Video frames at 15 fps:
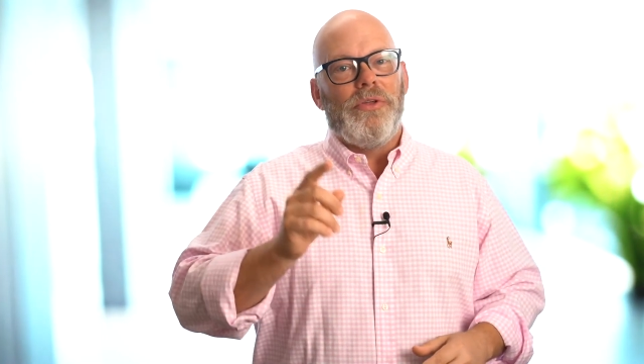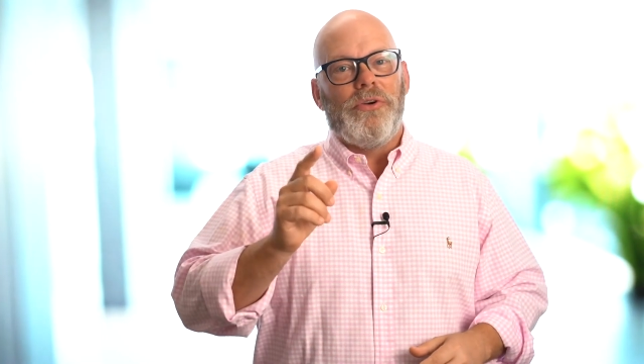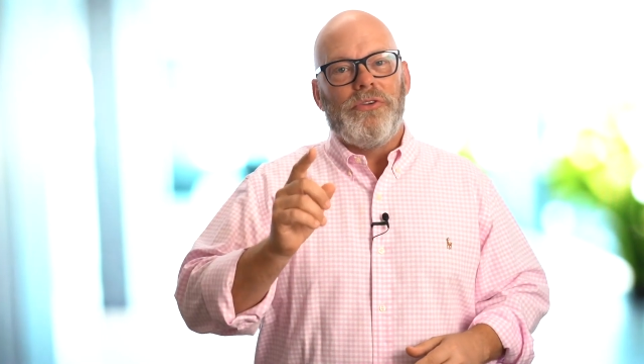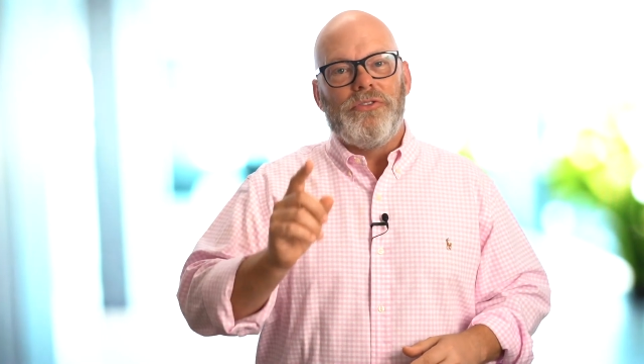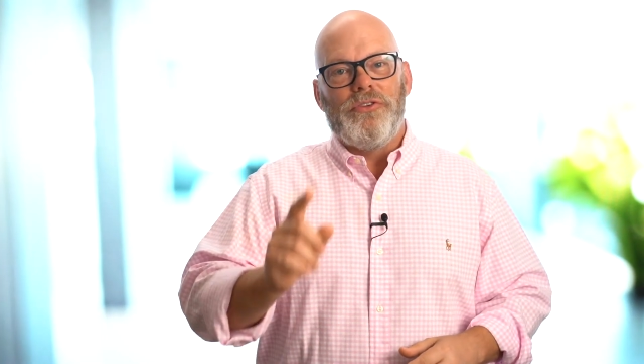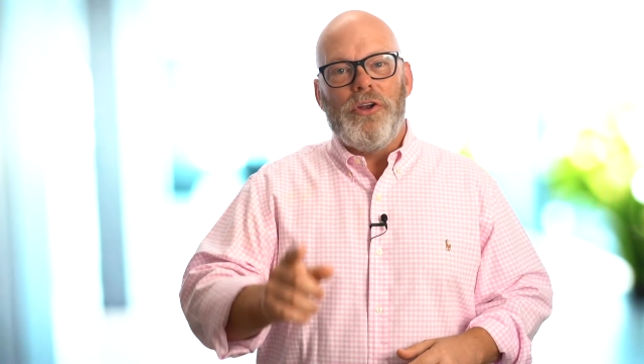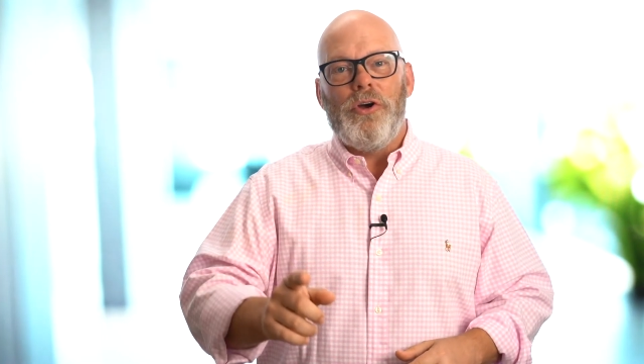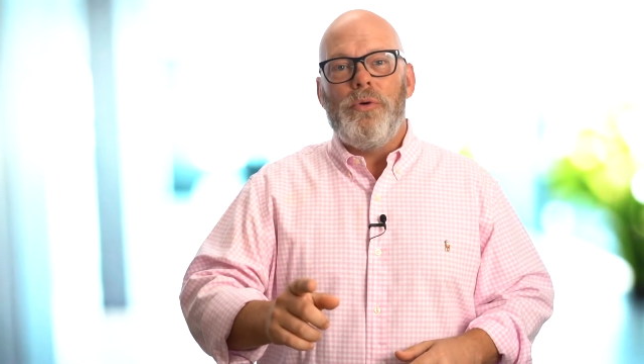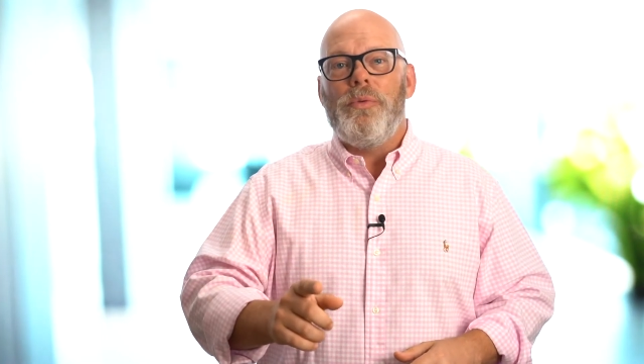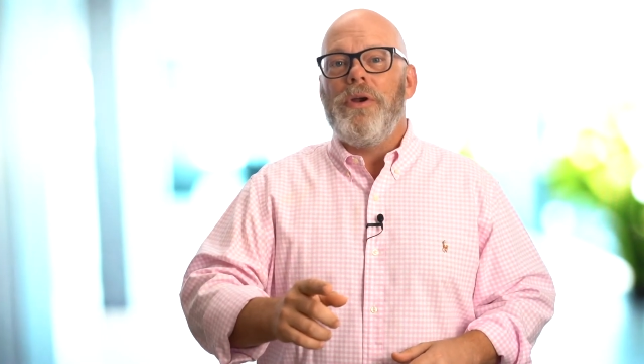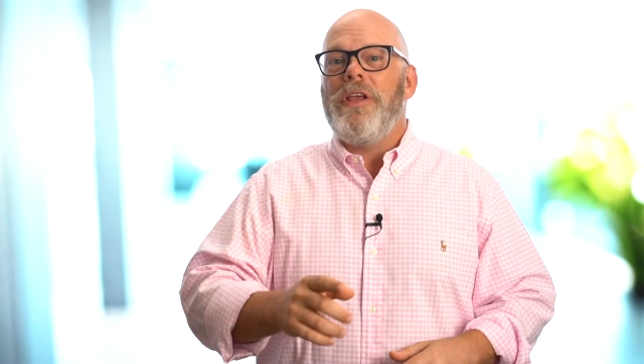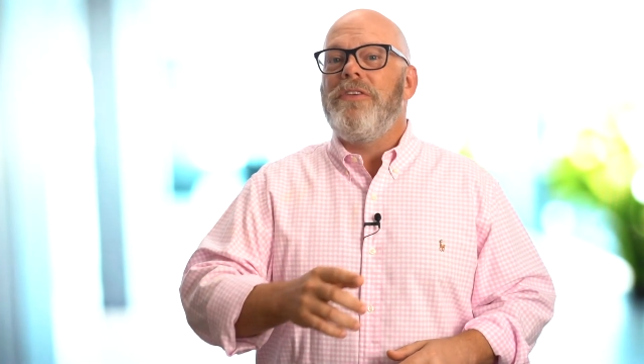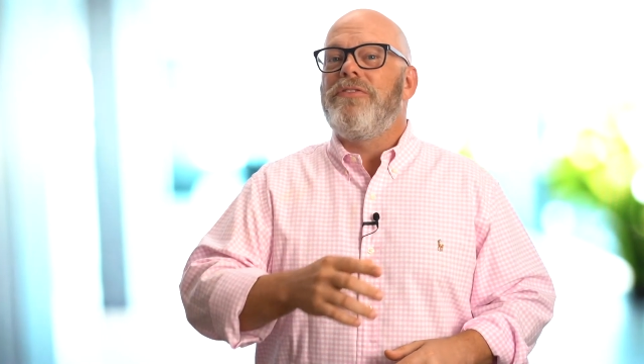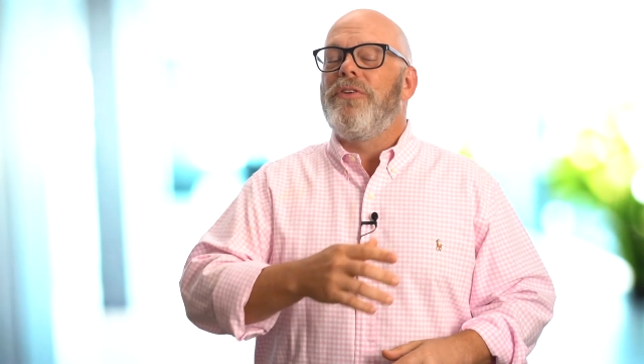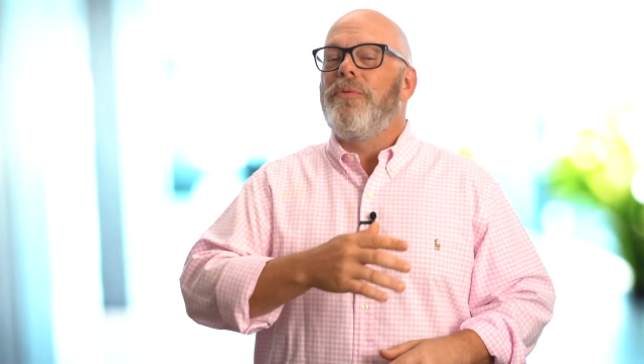there's no
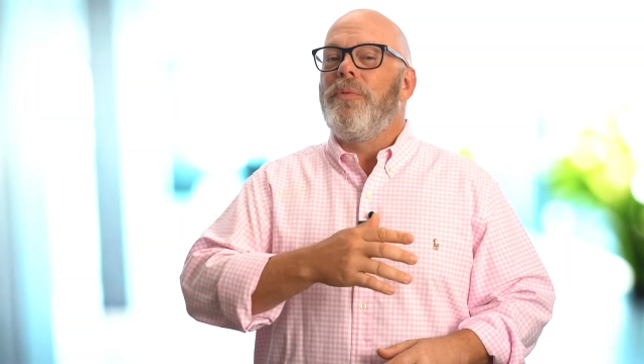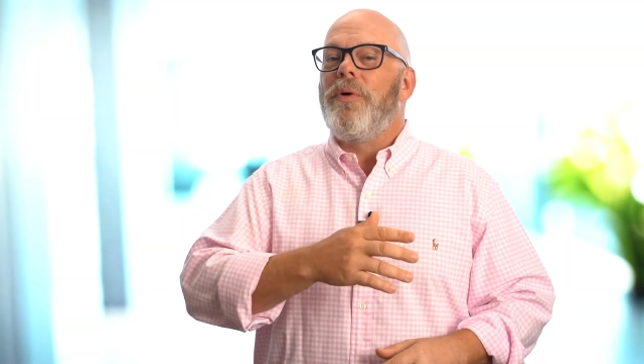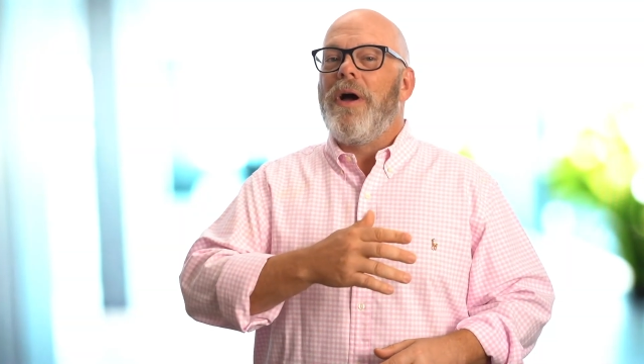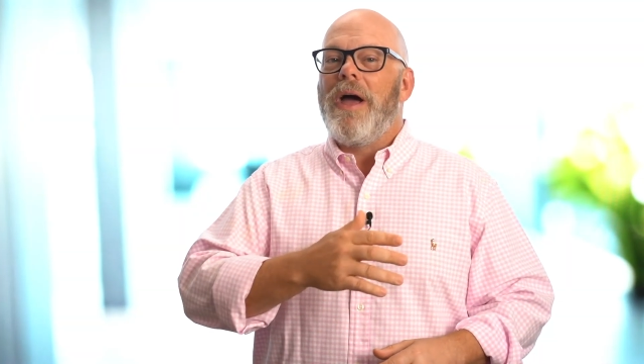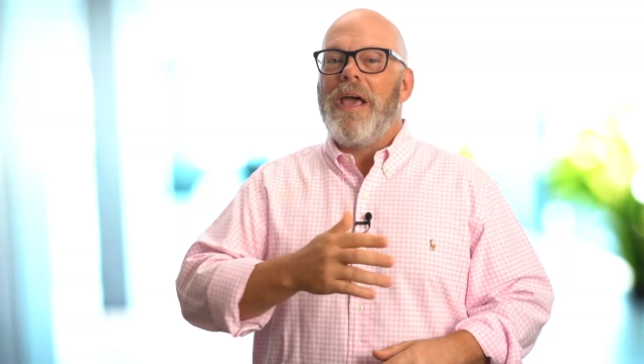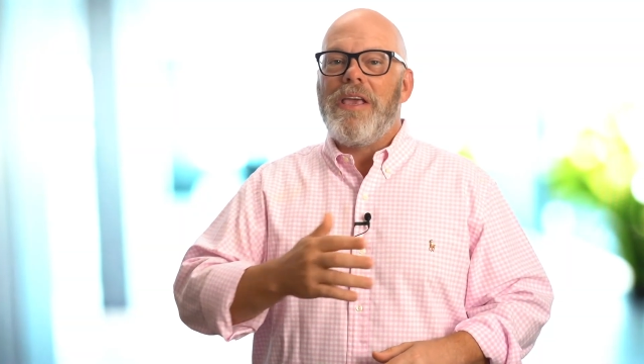reason why